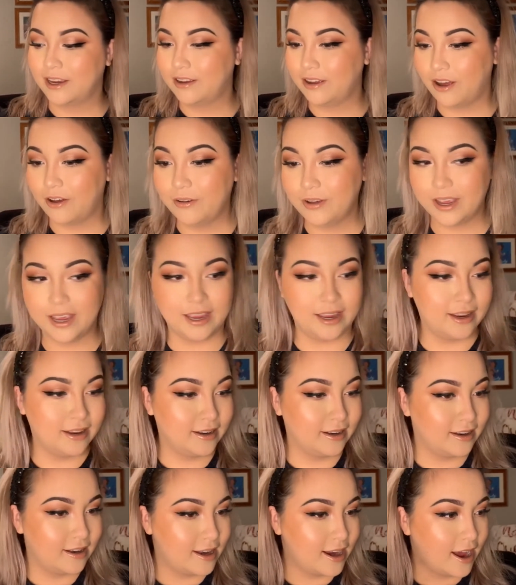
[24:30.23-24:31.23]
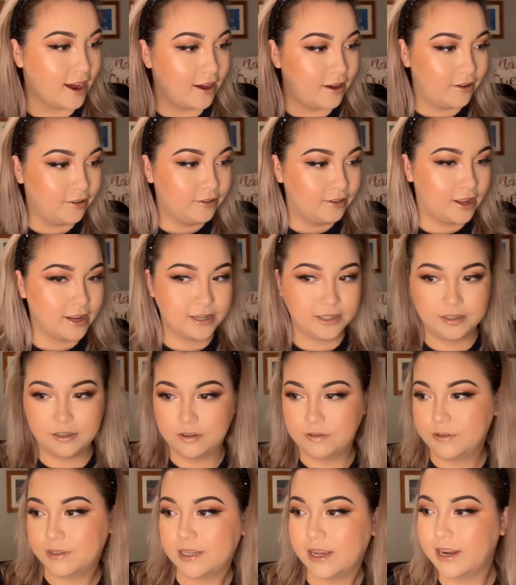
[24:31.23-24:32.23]
Okay, now let's
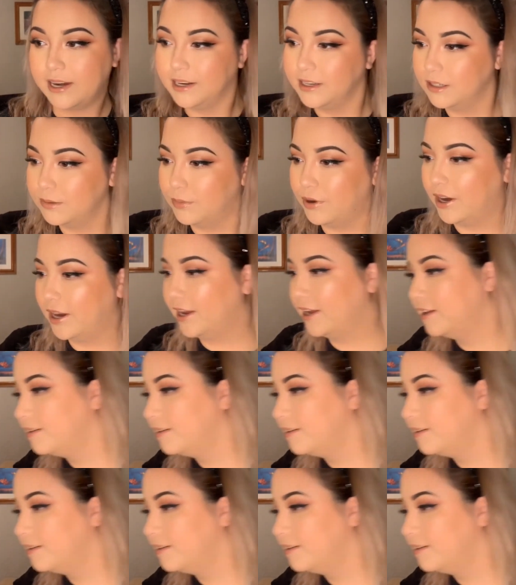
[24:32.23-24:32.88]
do setting spray.